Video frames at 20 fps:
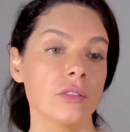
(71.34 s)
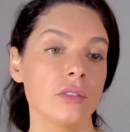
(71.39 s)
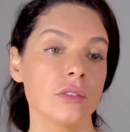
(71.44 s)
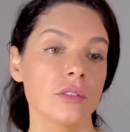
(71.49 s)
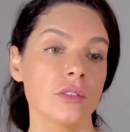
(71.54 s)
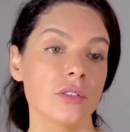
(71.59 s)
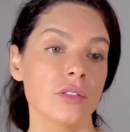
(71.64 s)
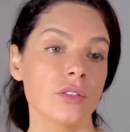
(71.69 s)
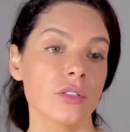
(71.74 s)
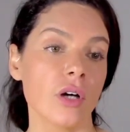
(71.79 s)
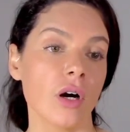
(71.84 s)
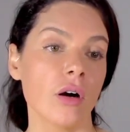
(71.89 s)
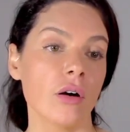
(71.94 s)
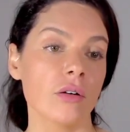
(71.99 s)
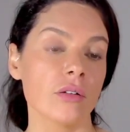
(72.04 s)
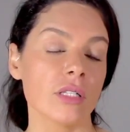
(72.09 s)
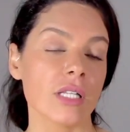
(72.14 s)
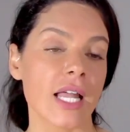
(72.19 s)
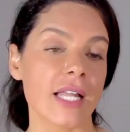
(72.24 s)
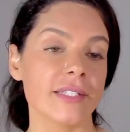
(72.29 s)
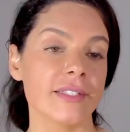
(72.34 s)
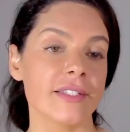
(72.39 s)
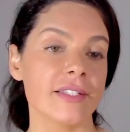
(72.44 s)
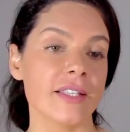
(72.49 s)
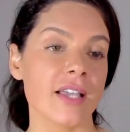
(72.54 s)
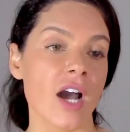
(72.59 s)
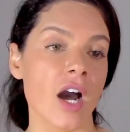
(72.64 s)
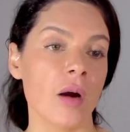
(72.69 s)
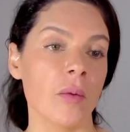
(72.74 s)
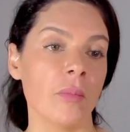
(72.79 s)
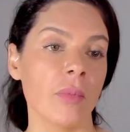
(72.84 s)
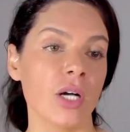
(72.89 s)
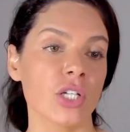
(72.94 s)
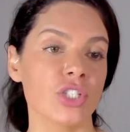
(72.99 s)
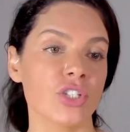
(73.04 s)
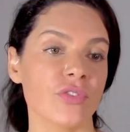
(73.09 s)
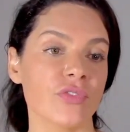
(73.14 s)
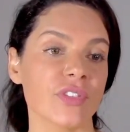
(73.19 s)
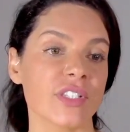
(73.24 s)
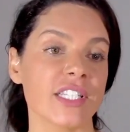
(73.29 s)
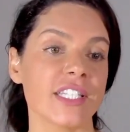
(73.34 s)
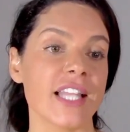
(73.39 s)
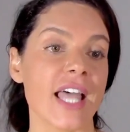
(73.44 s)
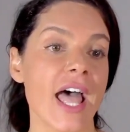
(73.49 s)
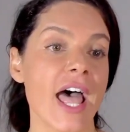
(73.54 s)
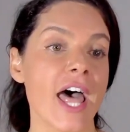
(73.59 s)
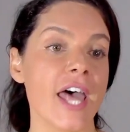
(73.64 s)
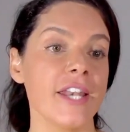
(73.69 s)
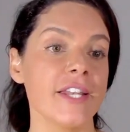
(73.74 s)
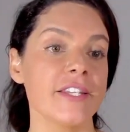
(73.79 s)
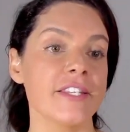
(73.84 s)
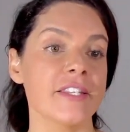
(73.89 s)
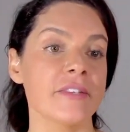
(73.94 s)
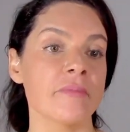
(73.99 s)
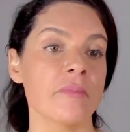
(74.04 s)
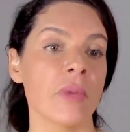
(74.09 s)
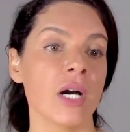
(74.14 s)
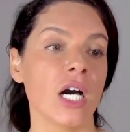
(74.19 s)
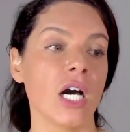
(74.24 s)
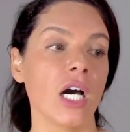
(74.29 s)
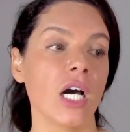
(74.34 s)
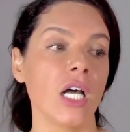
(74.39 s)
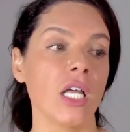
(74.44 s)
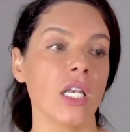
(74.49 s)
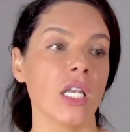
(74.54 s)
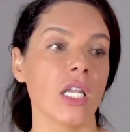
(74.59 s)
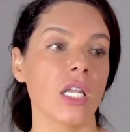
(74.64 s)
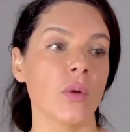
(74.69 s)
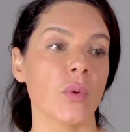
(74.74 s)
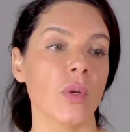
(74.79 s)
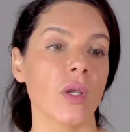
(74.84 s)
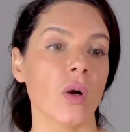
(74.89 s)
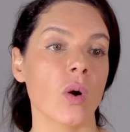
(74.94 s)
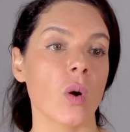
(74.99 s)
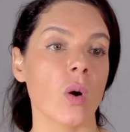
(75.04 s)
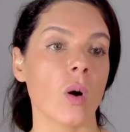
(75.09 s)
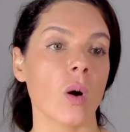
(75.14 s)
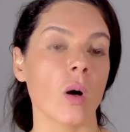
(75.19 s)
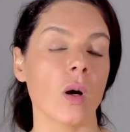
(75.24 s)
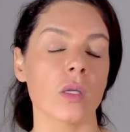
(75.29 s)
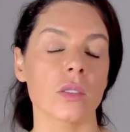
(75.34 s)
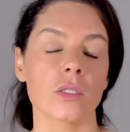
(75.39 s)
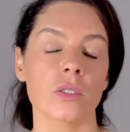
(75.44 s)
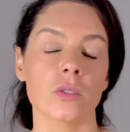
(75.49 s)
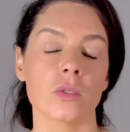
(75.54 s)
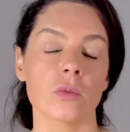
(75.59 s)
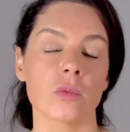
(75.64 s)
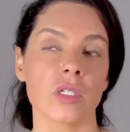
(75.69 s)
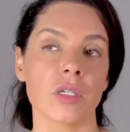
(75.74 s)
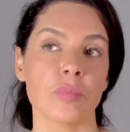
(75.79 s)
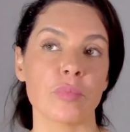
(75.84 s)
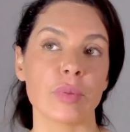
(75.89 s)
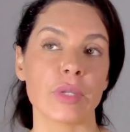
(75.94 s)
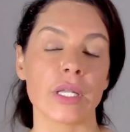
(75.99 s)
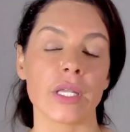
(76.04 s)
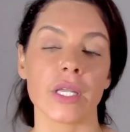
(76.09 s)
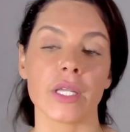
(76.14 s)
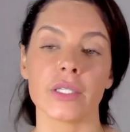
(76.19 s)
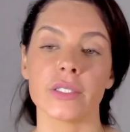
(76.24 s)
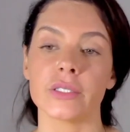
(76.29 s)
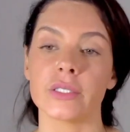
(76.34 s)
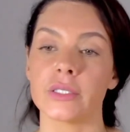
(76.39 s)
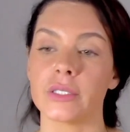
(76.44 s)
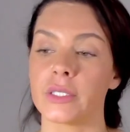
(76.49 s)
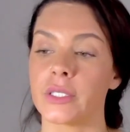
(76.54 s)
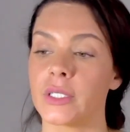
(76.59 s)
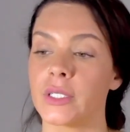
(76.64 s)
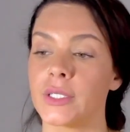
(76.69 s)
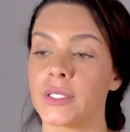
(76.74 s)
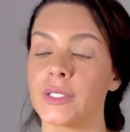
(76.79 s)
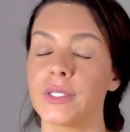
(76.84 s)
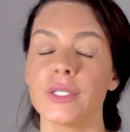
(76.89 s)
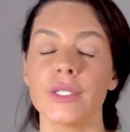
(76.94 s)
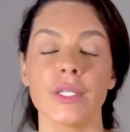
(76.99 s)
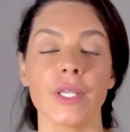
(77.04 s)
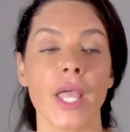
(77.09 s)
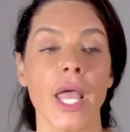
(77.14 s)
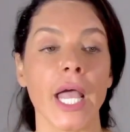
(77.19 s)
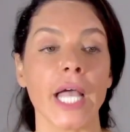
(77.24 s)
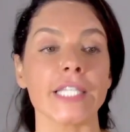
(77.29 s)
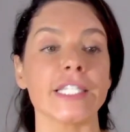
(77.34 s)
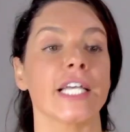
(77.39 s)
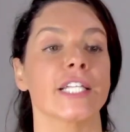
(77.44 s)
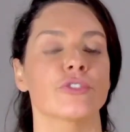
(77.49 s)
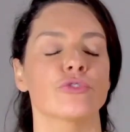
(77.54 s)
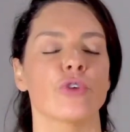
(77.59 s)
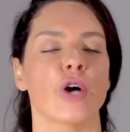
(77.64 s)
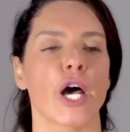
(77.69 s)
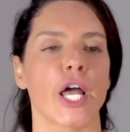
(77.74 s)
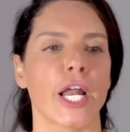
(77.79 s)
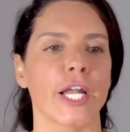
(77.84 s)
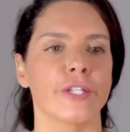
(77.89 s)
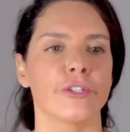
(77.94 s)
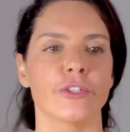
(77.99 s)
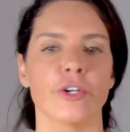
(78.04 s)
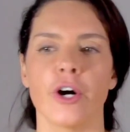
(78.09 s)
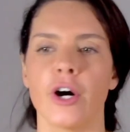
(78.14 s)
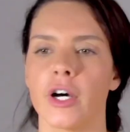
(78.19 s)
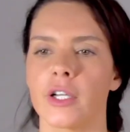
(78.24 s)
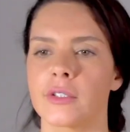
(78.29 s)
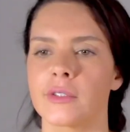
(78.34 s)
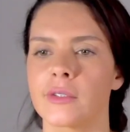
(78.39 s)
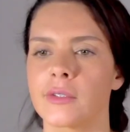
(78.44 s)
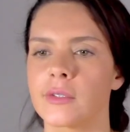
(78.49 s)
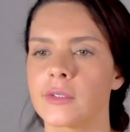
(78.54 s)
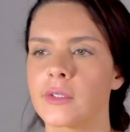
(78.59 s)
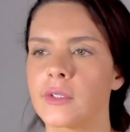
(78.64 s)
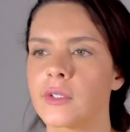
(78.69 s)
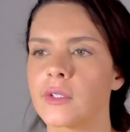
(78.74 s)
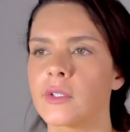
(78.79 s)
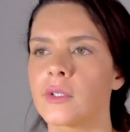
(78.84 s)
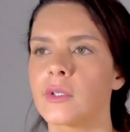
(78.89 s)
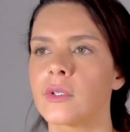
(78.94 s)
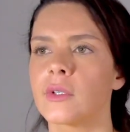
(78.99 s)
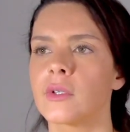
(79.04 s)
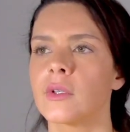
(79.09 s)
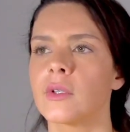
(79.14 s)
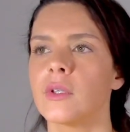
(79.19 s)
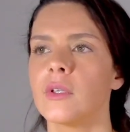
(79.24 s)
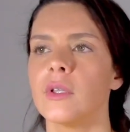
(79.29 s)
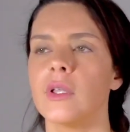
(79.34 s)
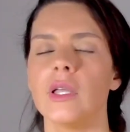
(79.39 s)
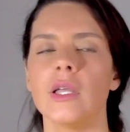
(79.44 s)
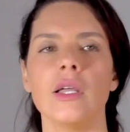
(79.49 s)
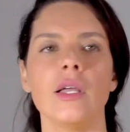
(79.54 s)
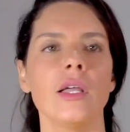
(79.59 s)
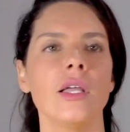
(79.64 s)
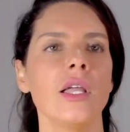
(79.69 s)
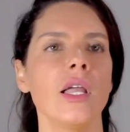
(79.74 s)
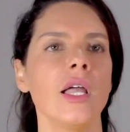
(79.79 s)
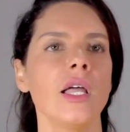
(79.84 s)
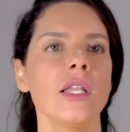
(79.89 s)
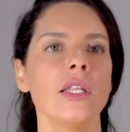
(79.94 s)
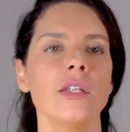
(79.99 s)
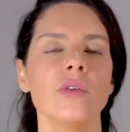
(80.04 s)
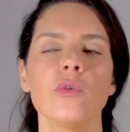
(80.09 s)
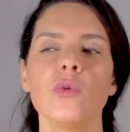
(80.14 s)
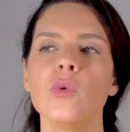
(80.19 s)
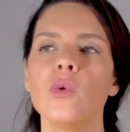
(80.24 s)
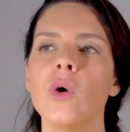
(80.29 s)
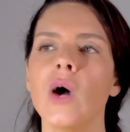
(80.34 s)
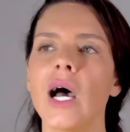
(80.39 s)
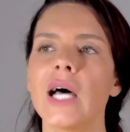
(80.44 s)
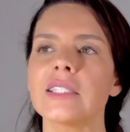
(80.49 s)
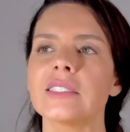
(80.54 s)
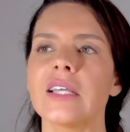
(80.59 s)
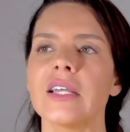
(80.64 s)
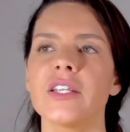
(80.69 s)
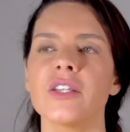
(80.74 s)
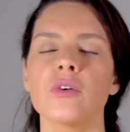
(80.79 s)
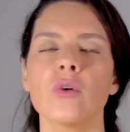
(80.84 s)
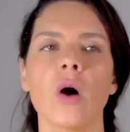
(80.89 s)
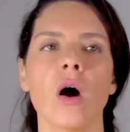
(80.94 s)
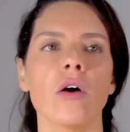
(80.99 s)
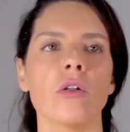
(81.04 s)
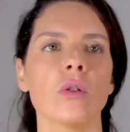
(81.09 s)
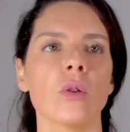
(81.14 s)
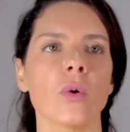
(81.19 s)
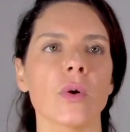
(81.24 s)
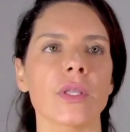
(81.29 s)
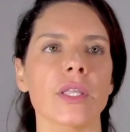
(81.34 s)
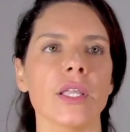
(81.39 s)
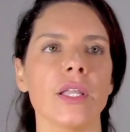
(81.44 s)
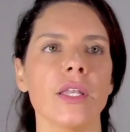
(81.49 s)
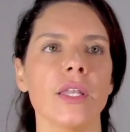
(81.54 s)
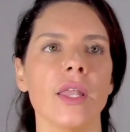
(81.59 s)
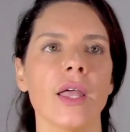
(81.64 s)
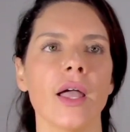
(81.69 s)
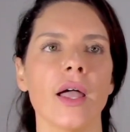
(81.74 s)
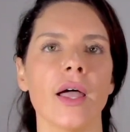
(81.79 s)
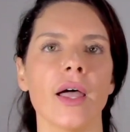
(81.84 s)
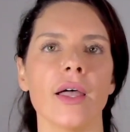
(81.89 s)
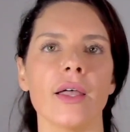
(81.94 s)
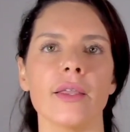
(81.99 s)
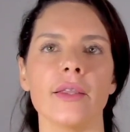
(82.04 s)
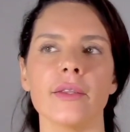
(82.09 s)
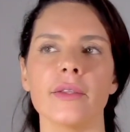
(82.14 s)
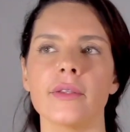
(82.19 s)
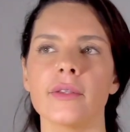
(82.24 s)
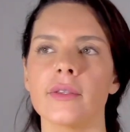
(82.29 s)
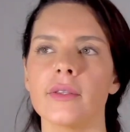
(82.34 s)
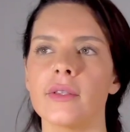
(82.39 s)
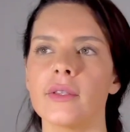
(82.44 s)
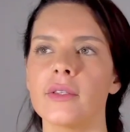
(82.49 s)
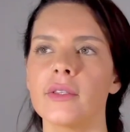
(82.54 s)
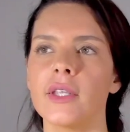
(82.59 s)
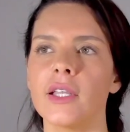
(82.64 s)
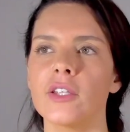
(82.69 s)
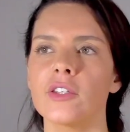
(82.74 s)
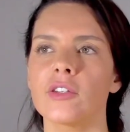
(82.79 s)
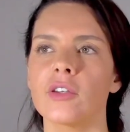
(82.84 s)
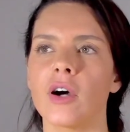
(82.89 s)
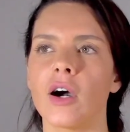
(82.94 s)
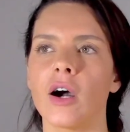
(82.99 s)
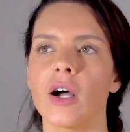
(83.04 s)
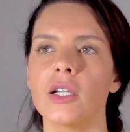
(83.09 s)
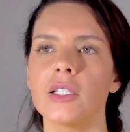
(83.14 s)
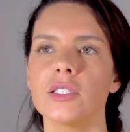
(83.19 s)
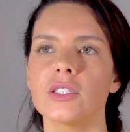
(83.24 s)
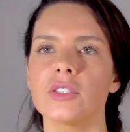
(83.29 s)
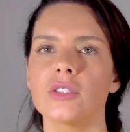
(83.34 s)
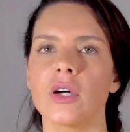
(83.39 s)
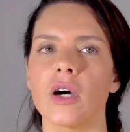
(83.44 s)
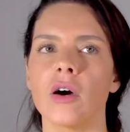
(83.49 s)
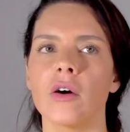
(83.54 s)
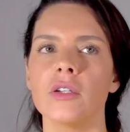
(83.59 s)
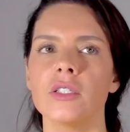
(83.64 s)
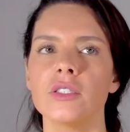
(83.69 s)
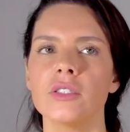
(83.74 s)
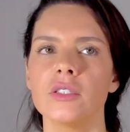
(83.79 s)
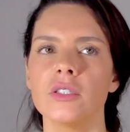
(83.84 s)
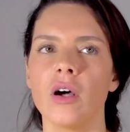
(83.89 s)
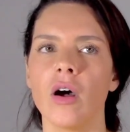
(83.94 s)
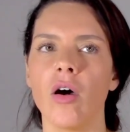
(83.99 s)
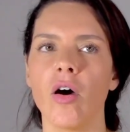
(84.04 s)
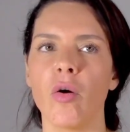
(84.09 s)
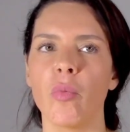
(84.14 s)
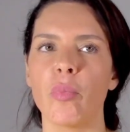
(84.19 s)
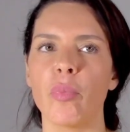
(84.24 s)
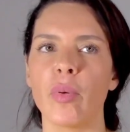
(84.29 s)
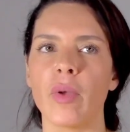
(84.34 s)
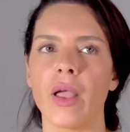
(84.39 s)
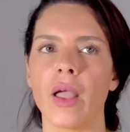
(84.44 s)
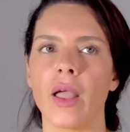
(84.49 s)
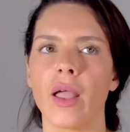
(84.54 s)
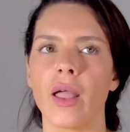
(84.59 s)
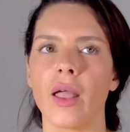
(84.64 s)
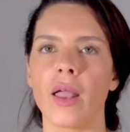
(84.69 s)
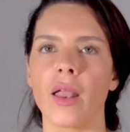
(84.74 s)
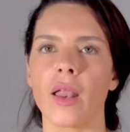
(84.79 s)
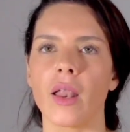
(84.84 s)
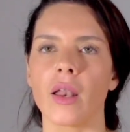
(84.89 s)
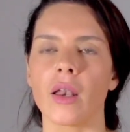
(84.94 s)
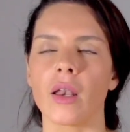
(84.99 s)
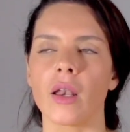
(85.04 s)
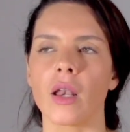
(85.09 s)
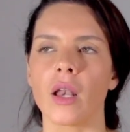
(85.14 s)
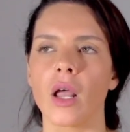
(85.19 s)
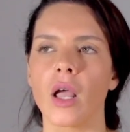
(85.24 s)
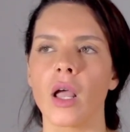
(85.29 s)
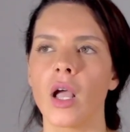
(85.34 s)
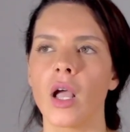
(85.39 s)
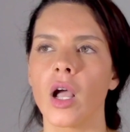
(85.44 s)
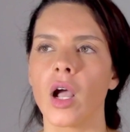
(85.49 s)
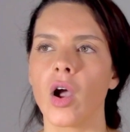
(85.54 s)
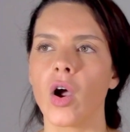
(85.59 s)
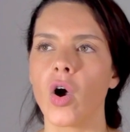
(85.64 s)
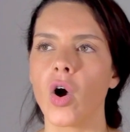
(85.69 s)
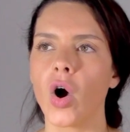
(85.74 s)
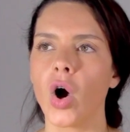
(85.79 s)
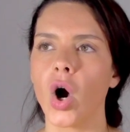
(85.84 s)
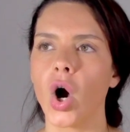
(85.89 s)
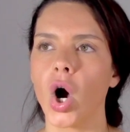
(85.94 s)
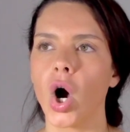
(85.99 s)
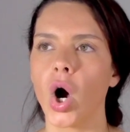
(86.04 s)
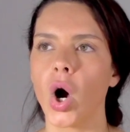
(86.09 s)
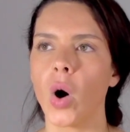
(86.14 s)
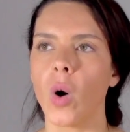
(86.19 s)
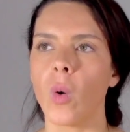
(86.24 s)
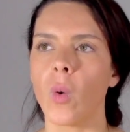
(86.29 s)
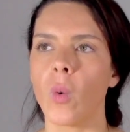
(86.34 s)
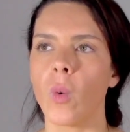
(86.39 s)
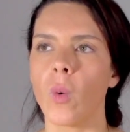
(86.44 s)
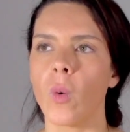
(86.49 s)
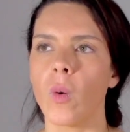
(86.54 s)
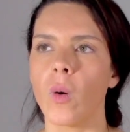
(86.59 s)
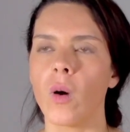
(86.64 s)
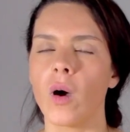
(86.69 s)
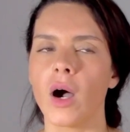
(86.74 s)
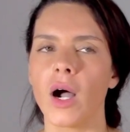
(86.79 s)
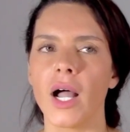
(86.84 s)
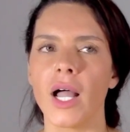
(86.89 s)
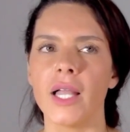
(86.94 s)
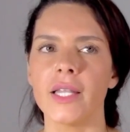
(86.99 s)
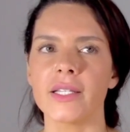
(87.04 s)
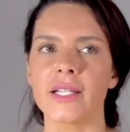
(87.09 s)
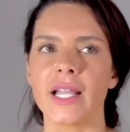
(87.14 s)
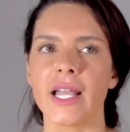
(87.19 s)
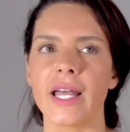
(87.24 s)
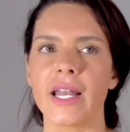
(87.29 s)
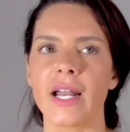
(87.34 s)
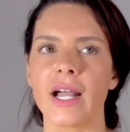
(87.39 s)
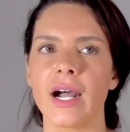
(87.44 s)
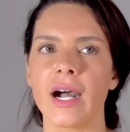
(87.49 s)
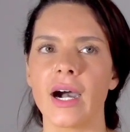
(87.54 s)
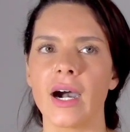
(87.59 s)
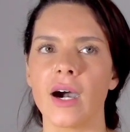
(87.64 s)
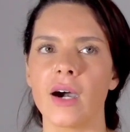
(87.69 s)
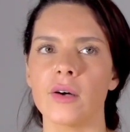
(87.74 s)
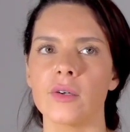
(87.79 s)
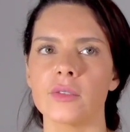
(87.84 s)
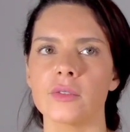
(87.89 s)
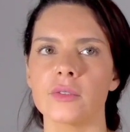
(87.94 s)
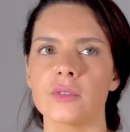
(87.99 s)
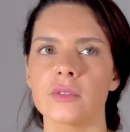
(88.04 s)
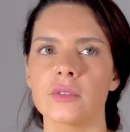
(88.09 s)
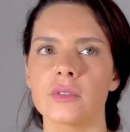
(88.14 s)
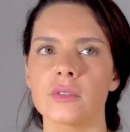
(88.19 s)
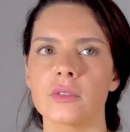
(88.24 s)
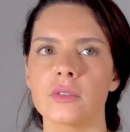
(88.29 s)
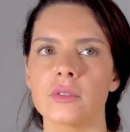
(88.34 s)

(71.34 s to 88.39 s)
So let's see how much of daddy's money will cost to replace it. Yeah, that's what I thought. And what are you all looking at? The door is always open. Go and get out.